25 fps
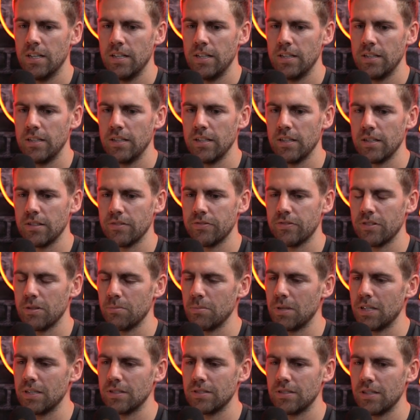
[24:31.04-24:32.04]
Yeah,
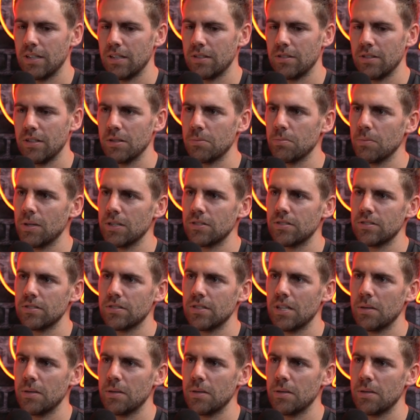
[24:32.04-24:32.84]
from our side, not much has